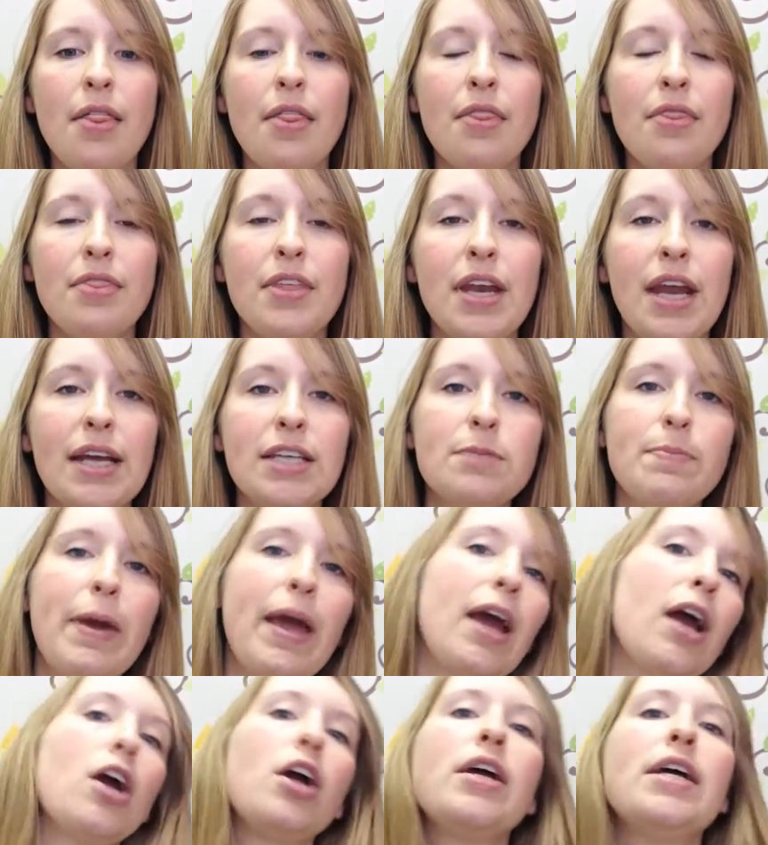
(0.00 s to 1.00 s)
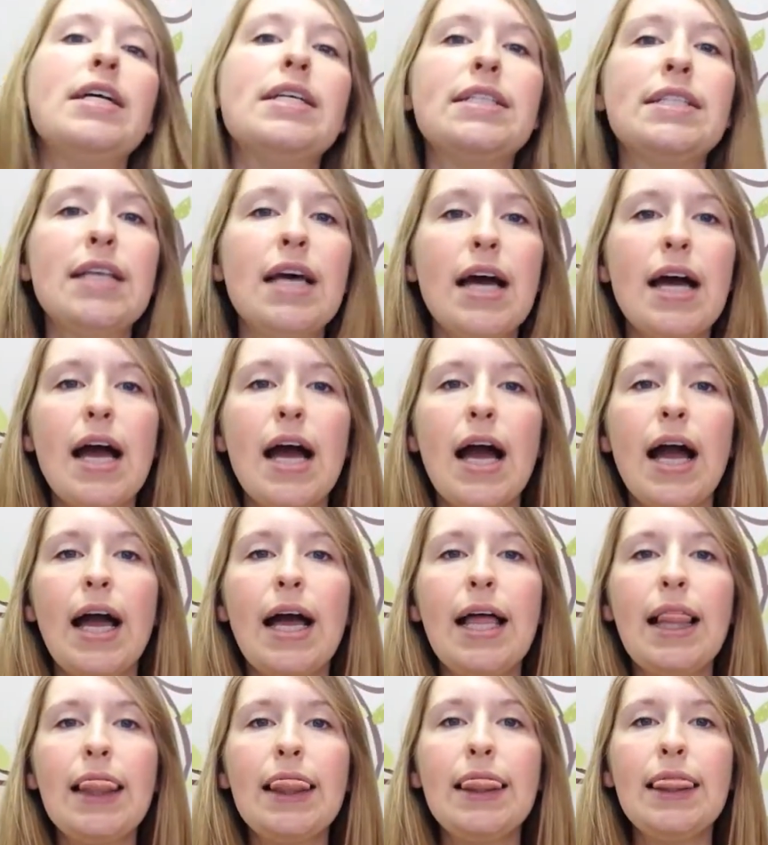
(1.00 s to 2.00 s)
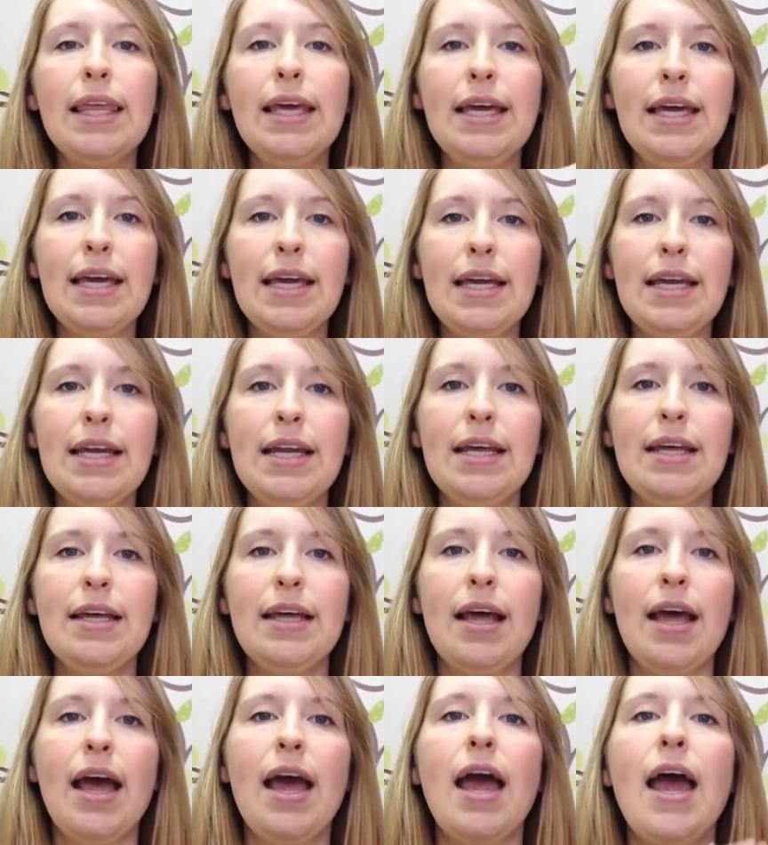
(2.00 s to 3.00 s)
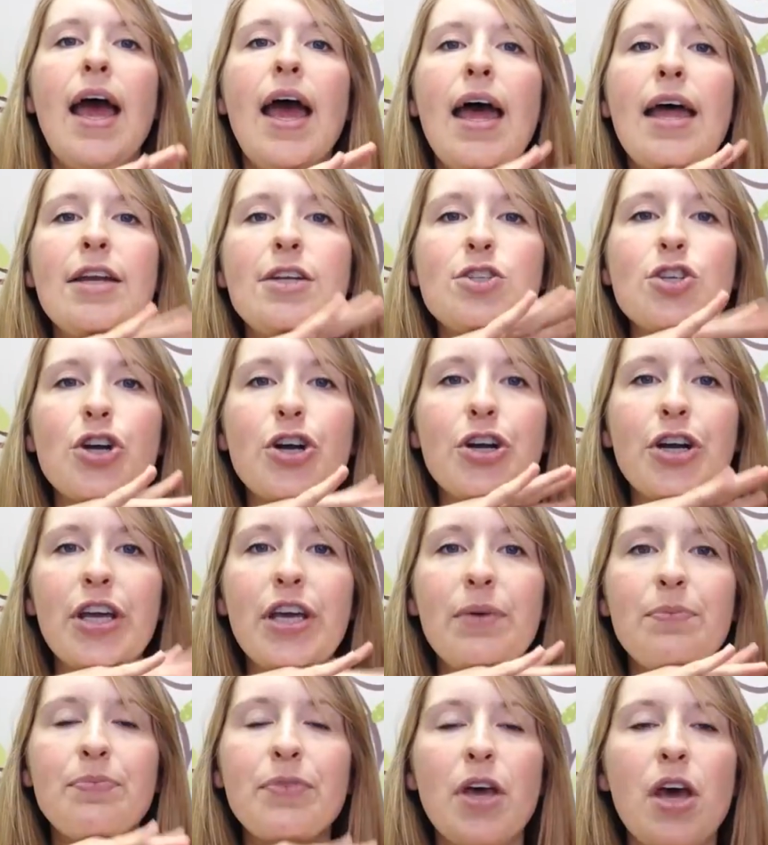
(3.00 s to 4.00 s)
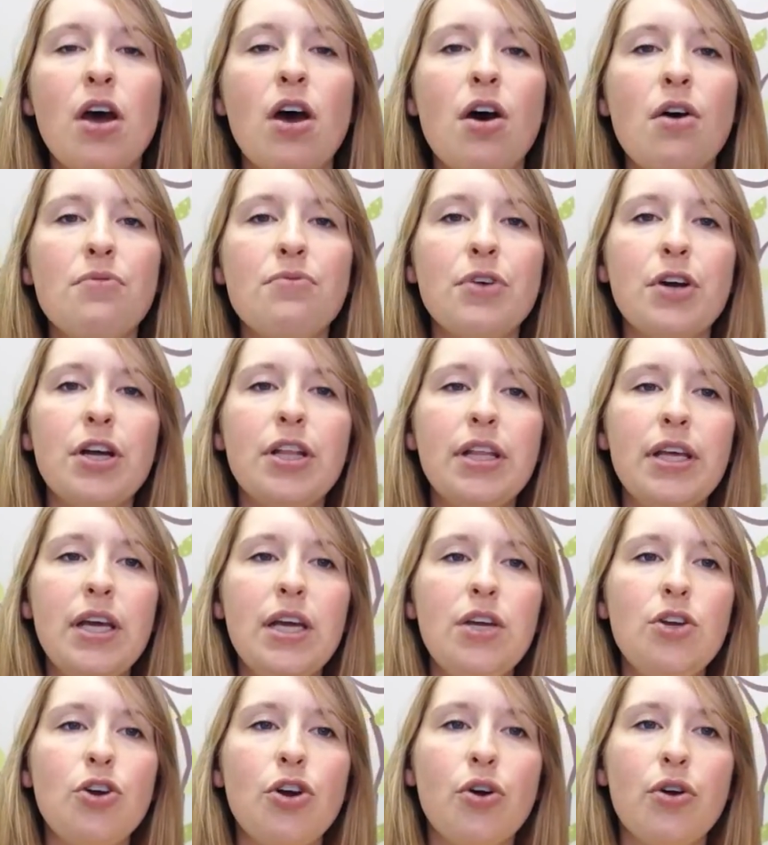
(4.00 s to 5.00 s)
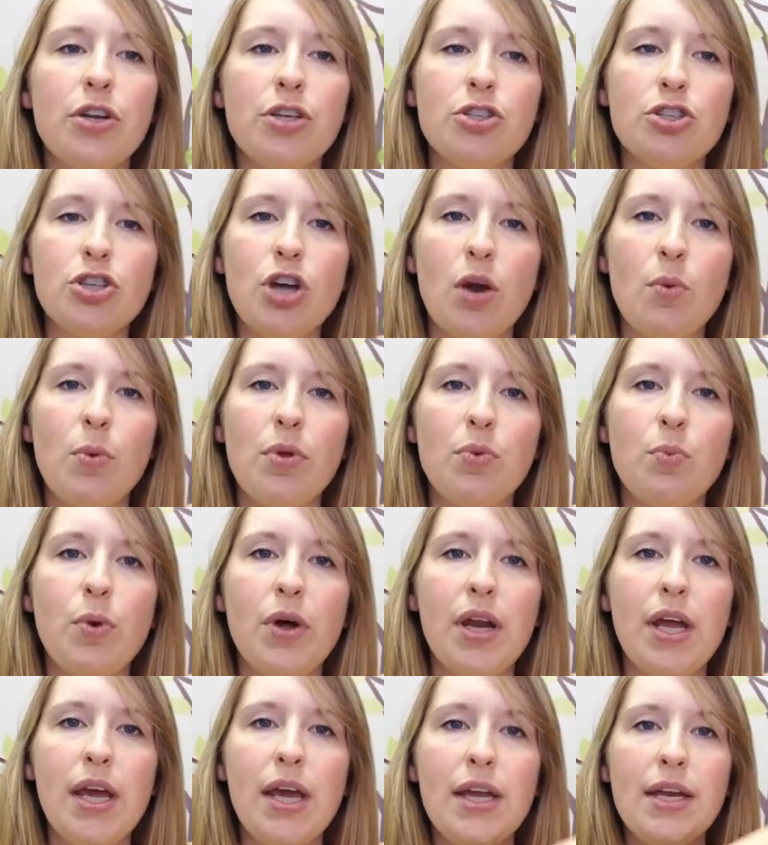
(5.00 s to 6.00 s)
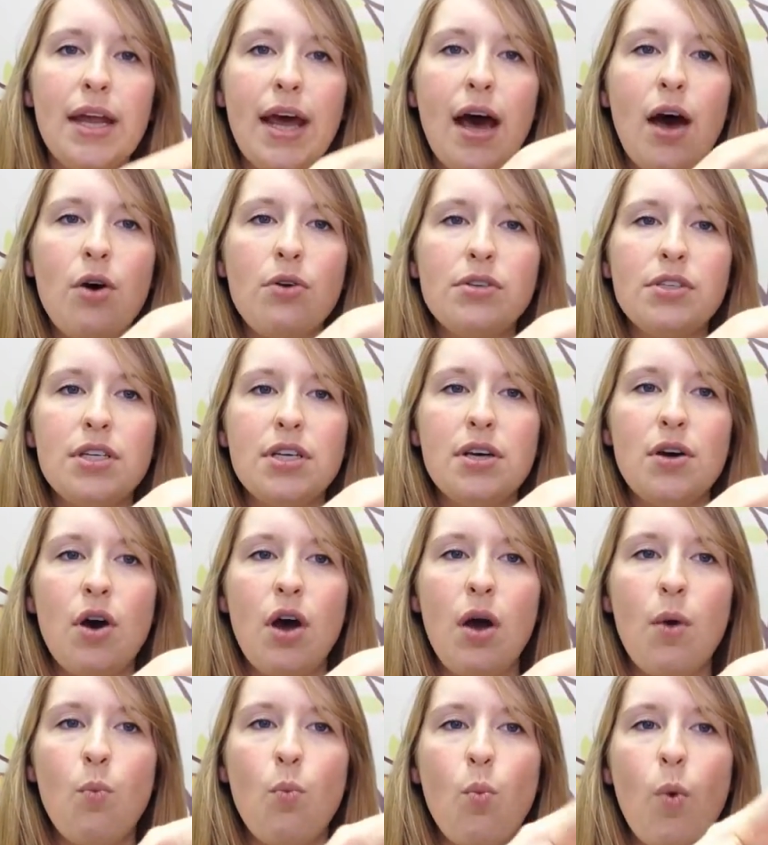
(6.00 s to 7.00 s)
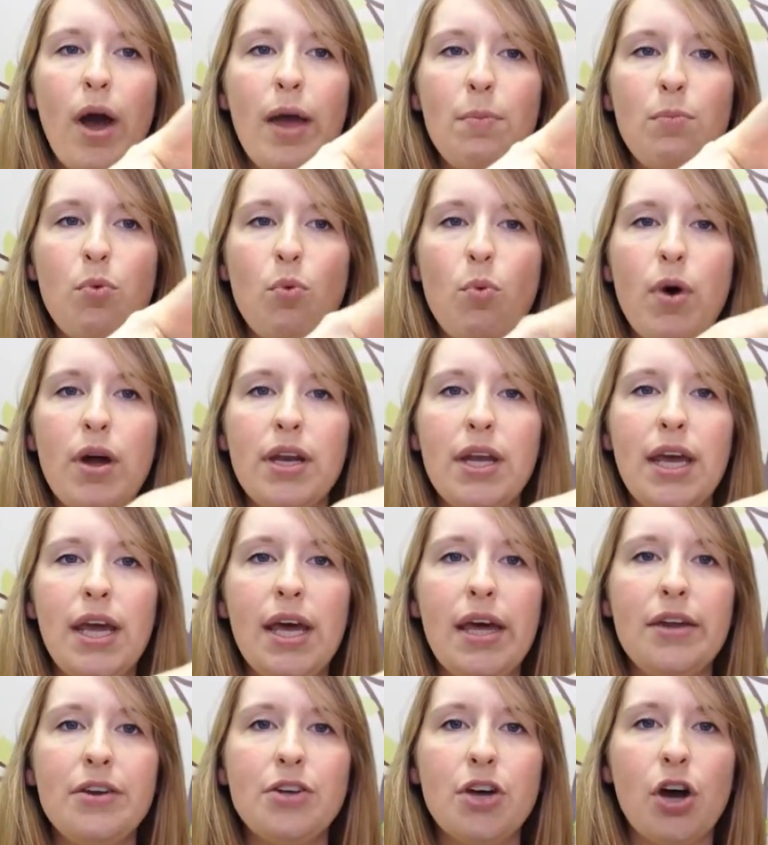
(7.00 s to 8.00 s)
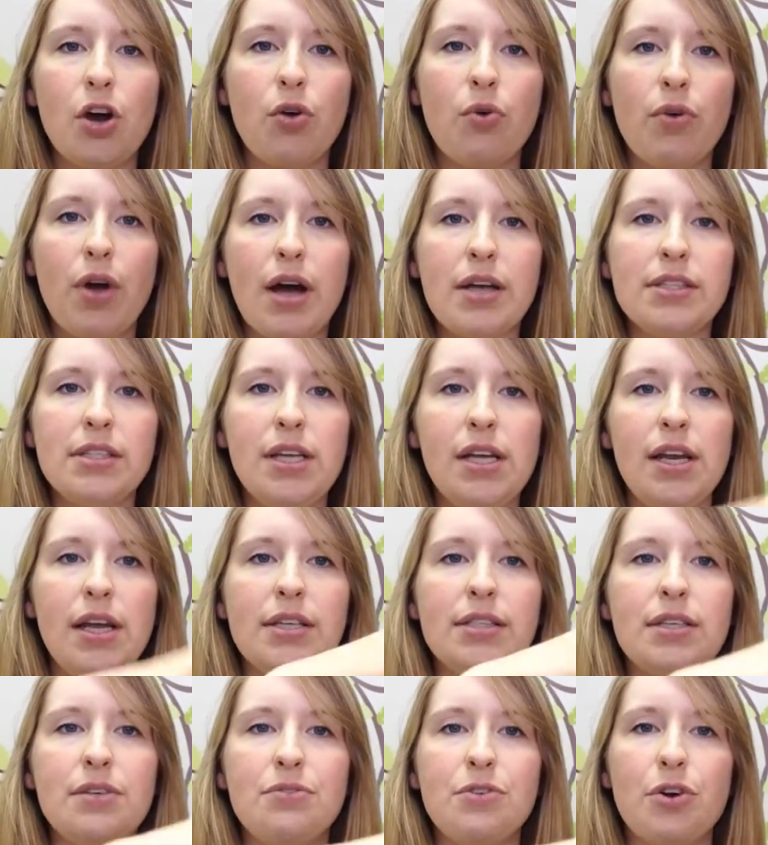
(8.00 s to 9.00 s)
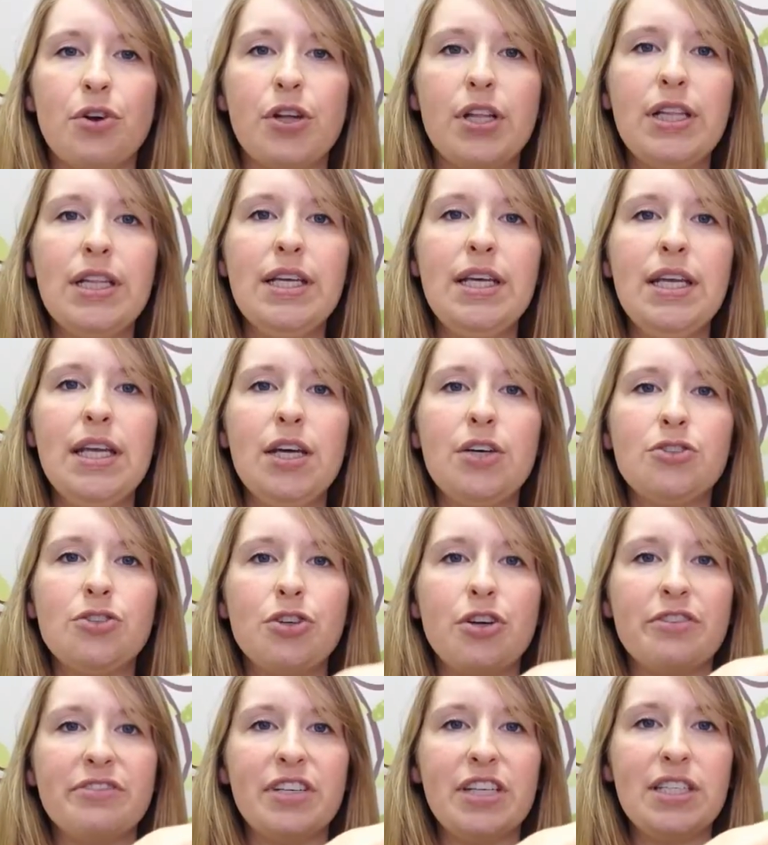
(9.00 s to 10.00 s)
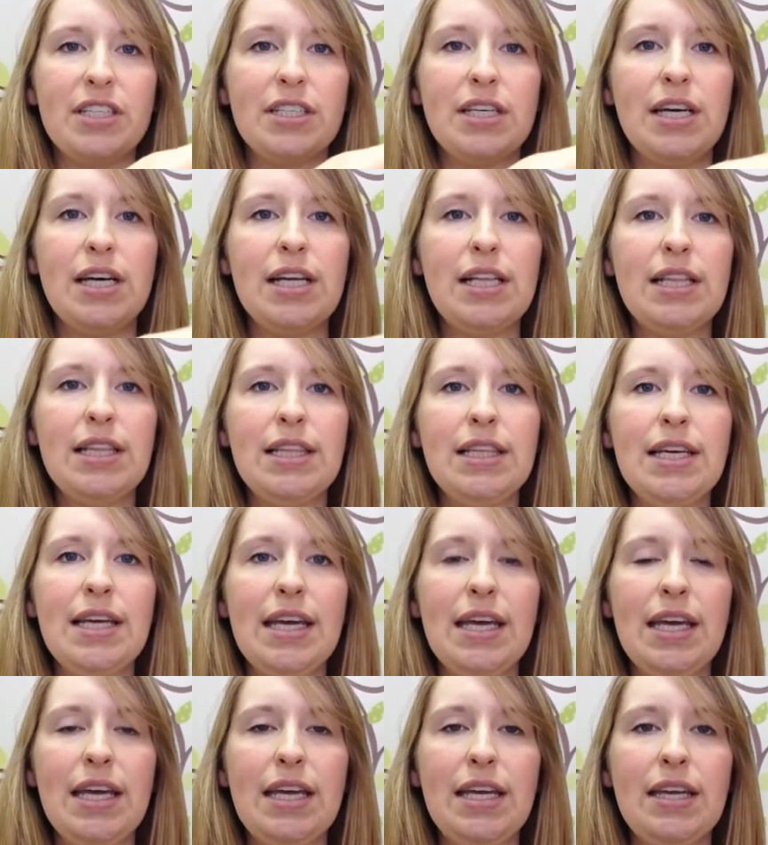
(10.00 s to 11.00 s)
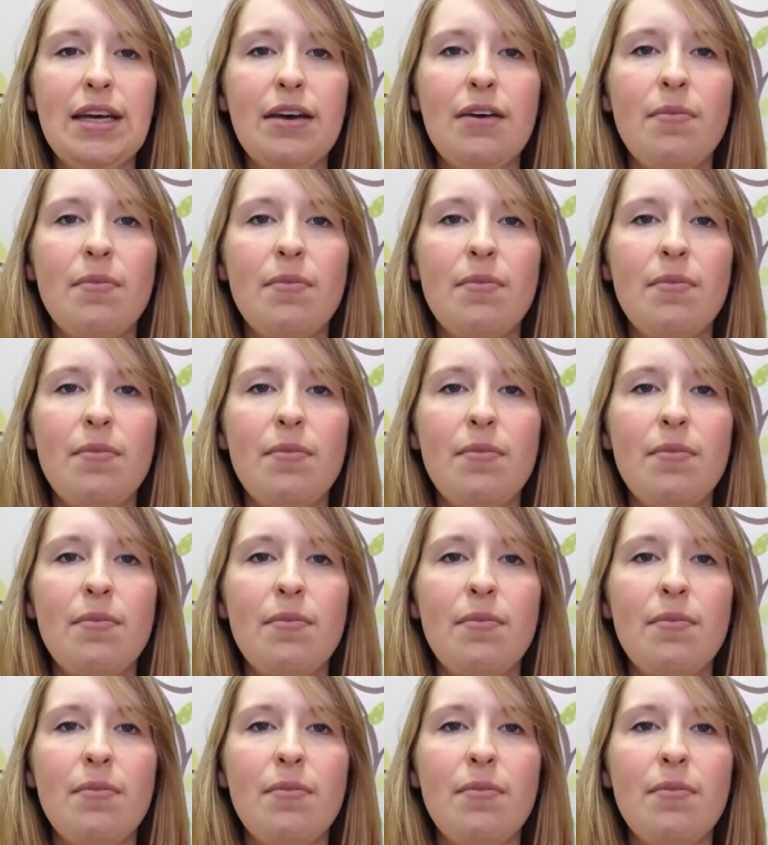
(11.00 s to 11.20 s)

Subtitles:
The next pair is clean and dirty. For clean, you're going to start with one hand out and wipe one hand across it as if you're cleaning a surface. Clean.